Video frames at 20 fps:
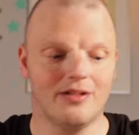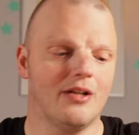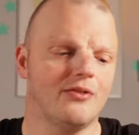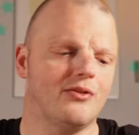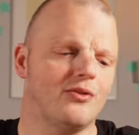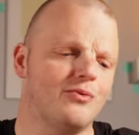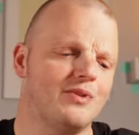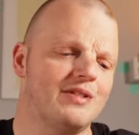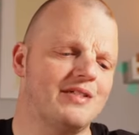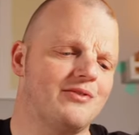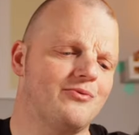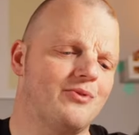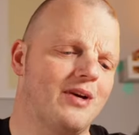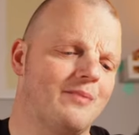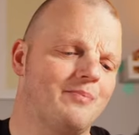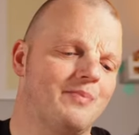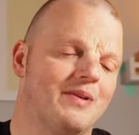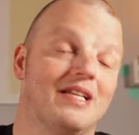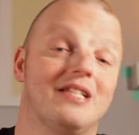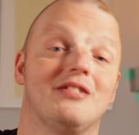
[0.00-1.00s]
Now the wrist
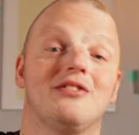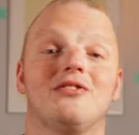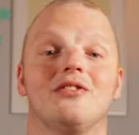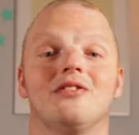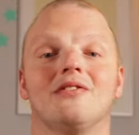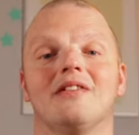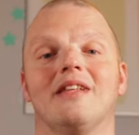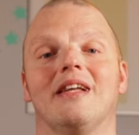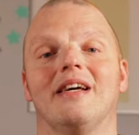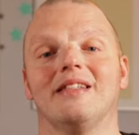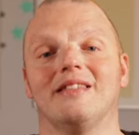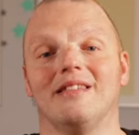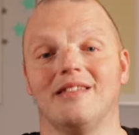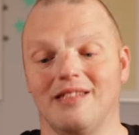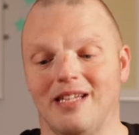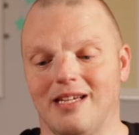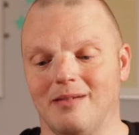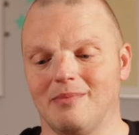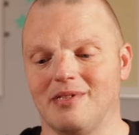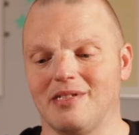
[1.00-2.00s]
strap is just like the
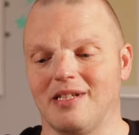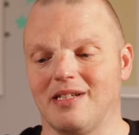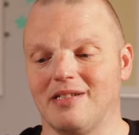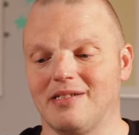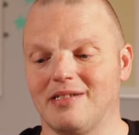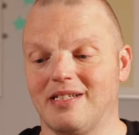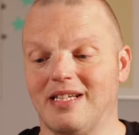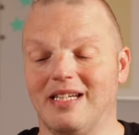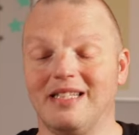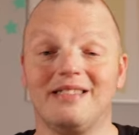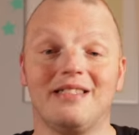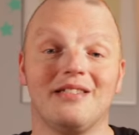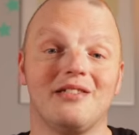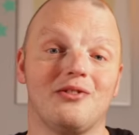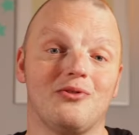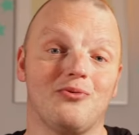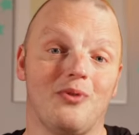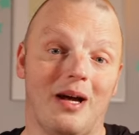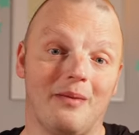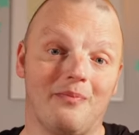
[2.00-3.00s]
name says, it's a
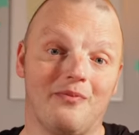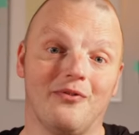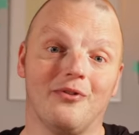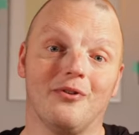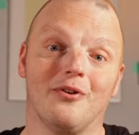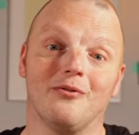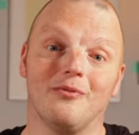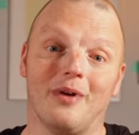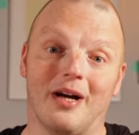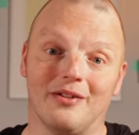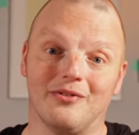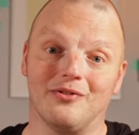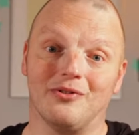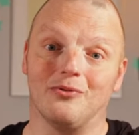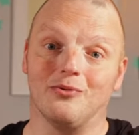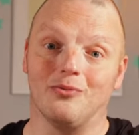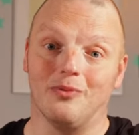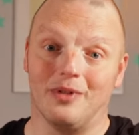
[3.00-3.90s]
strap for around your